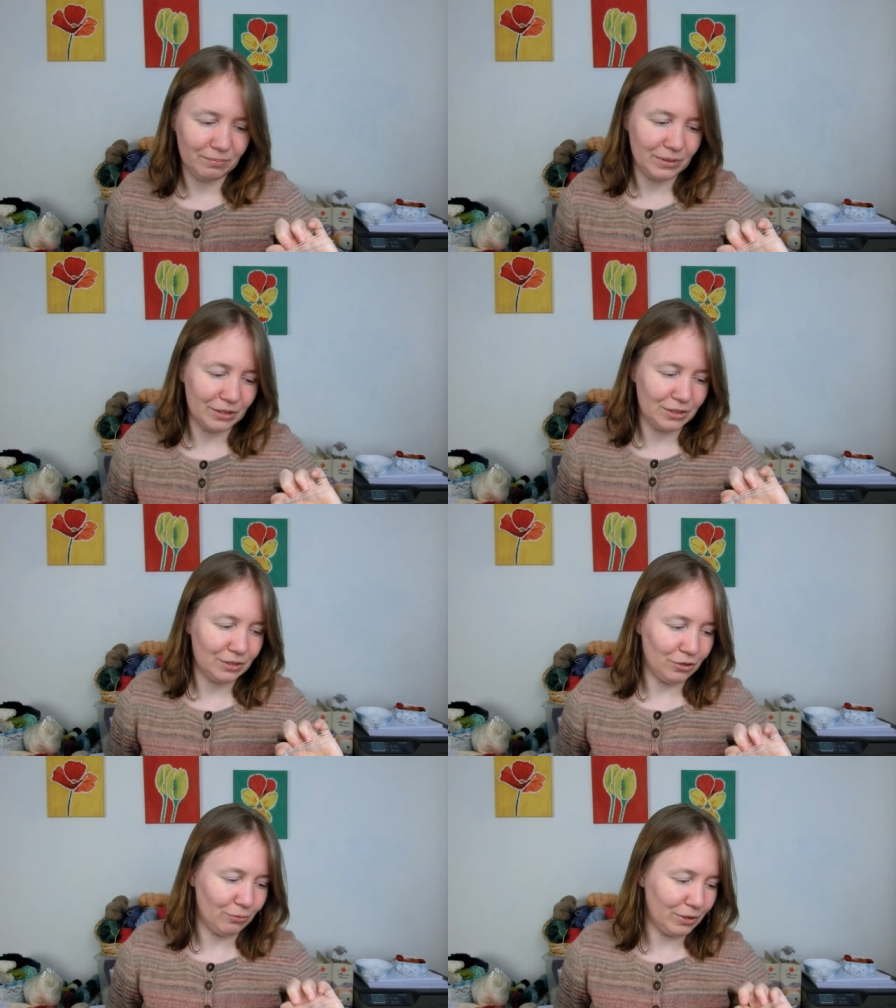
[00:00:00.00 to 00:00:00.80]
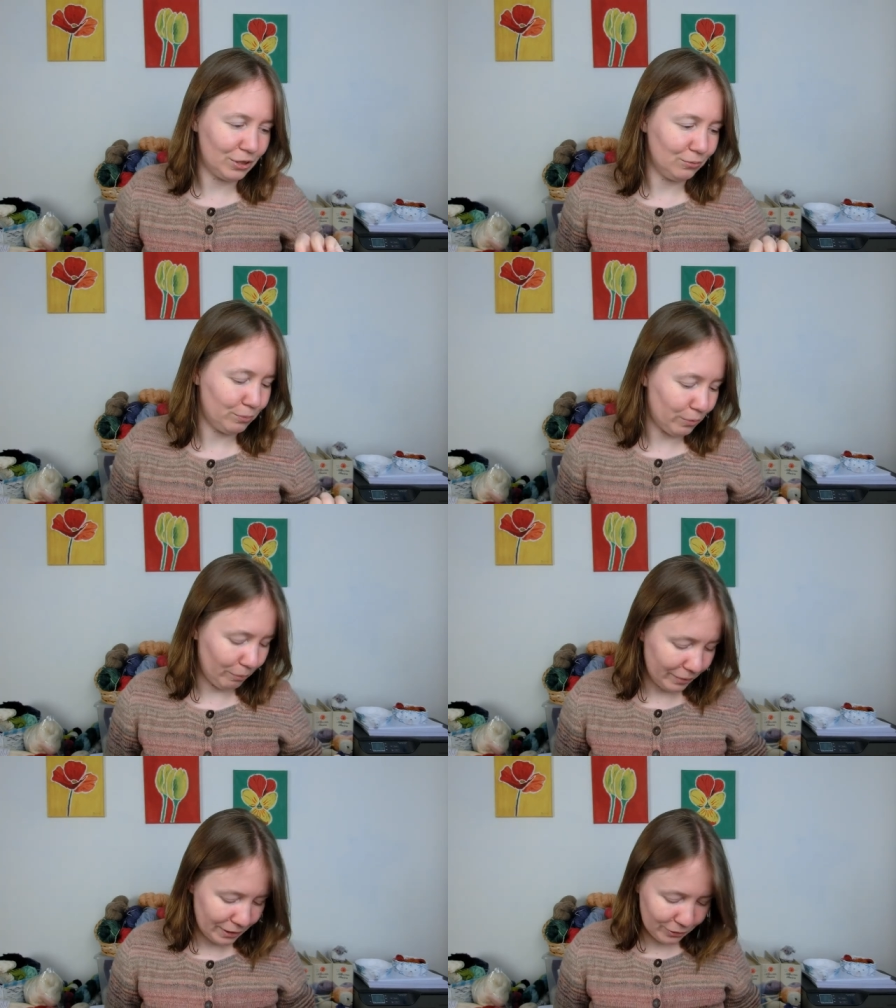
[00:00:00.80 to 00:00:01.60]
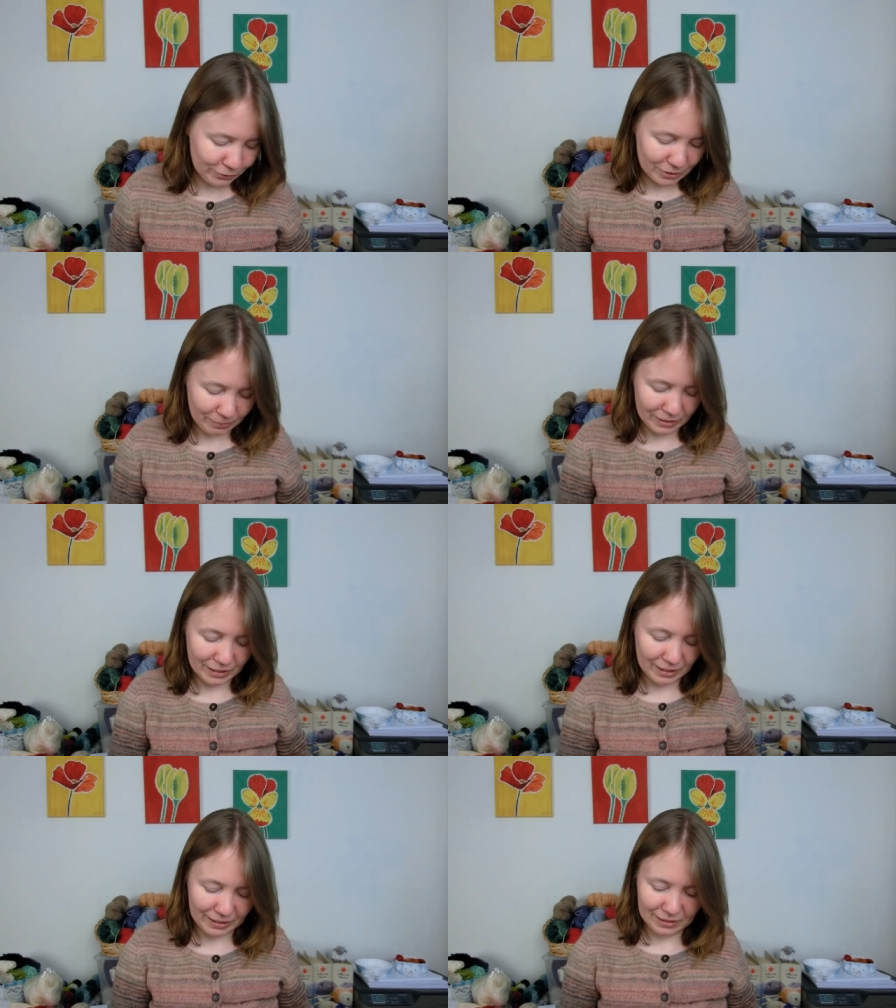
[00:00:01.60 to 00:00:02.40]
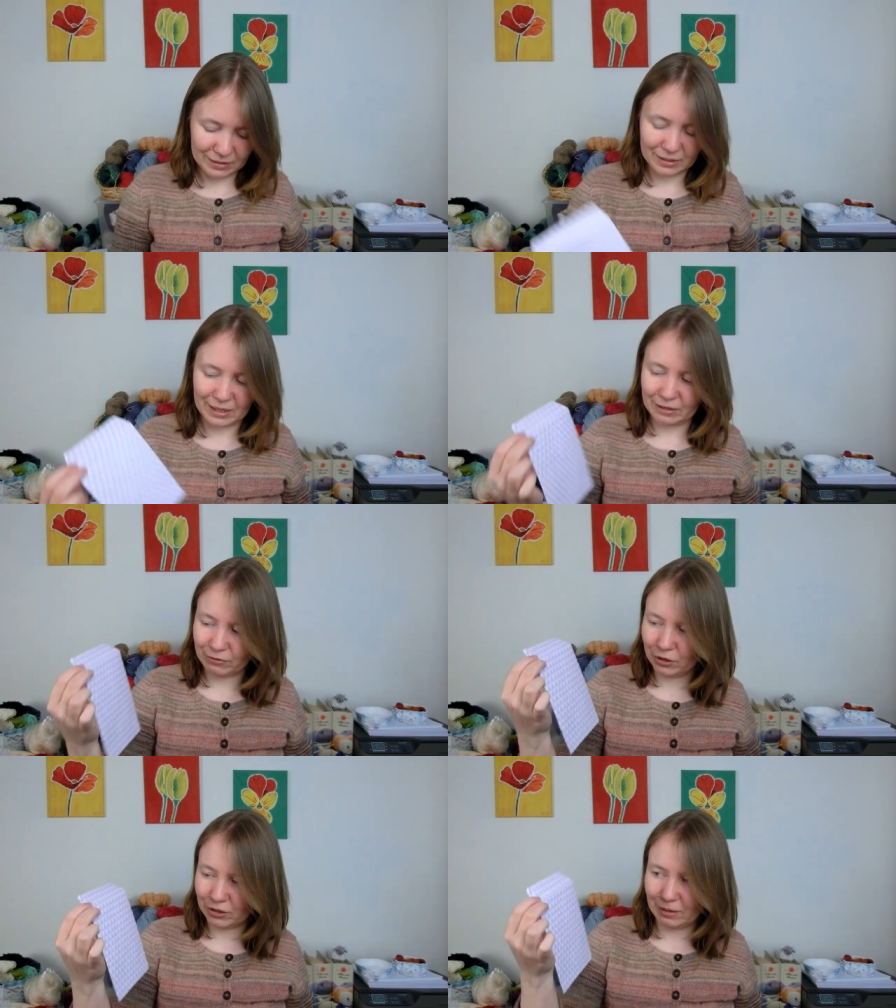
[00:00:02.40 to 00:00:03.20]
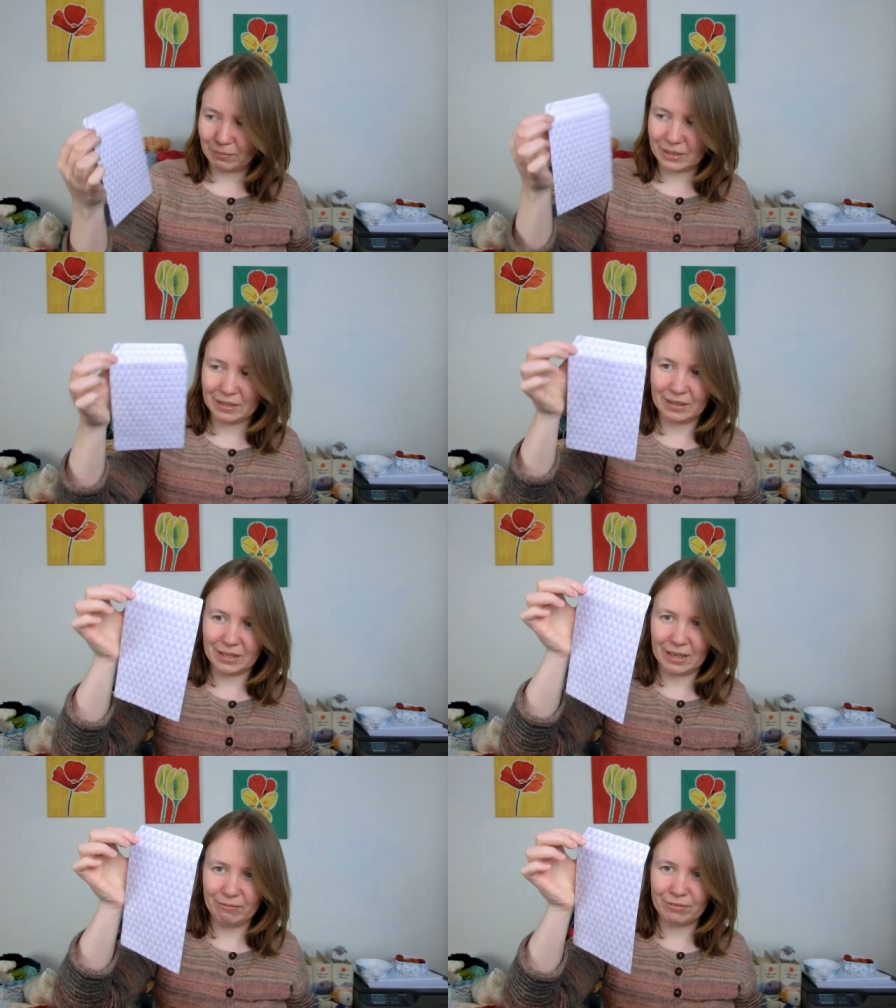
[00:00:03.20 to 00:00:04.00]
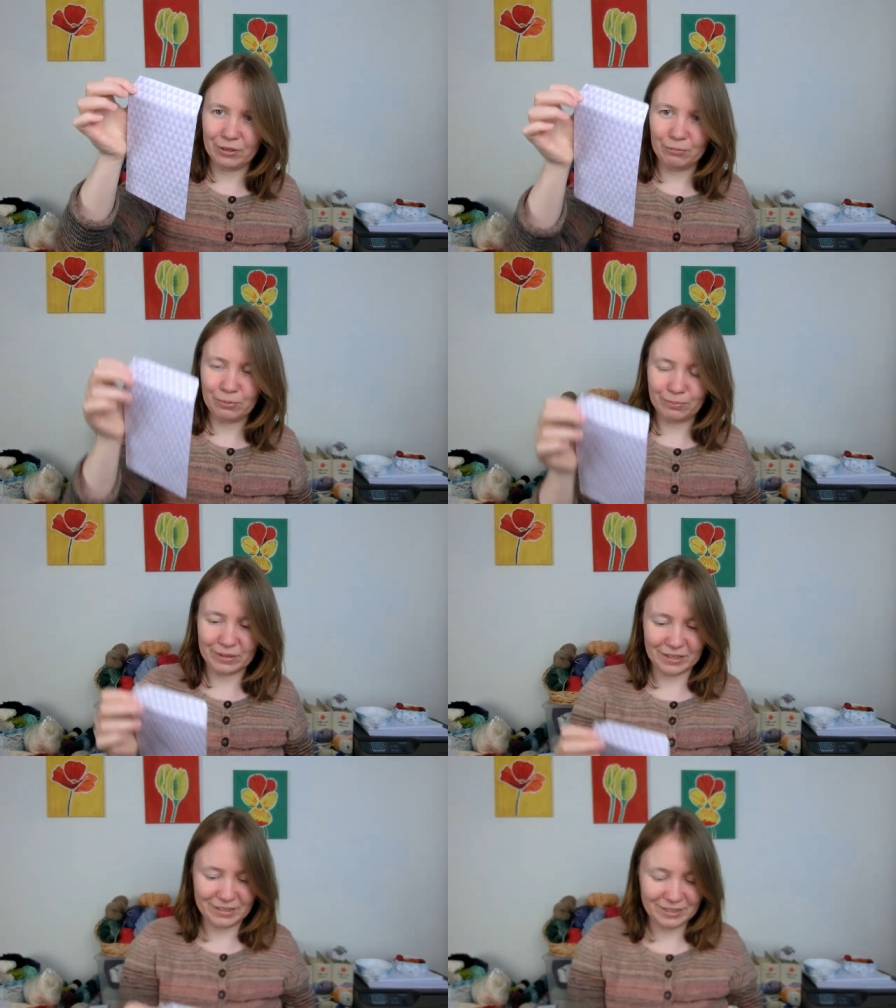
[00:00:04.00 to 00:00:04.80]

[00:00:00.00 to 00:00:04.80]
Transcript: because otherwise you would probably lose them and I kind of got them in an envelope because